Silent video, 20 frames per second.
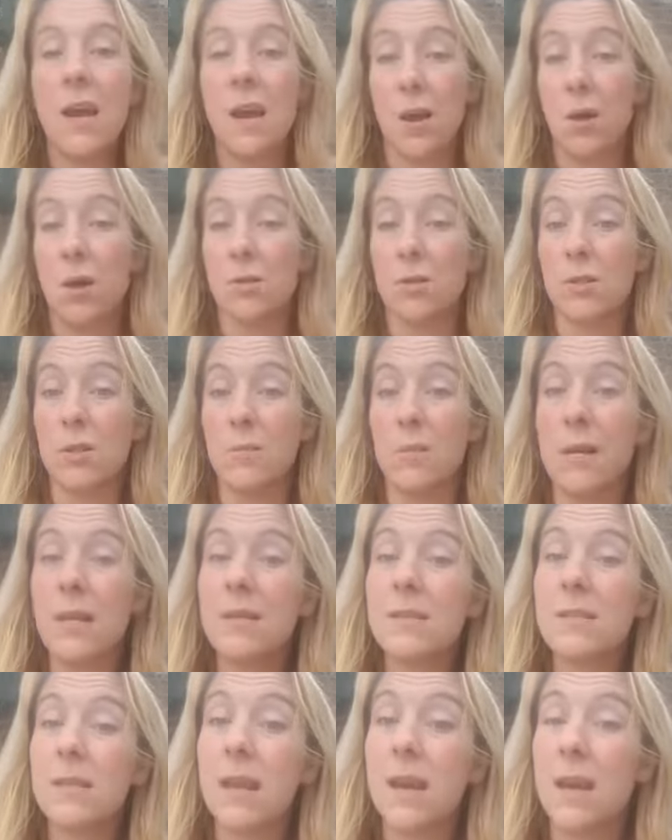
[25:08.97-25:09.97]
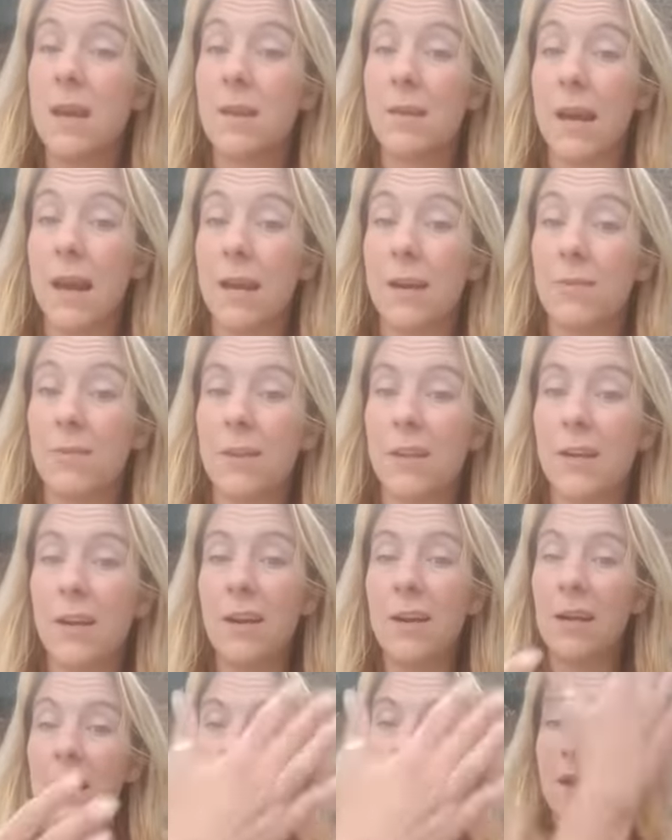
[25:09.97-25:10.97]
It also means lack of
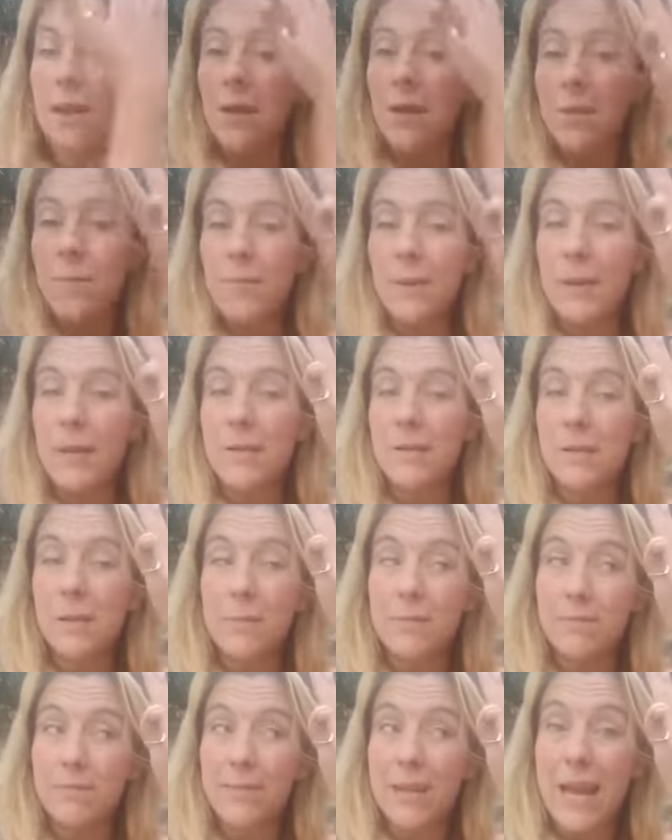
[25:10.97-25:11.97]
clarity means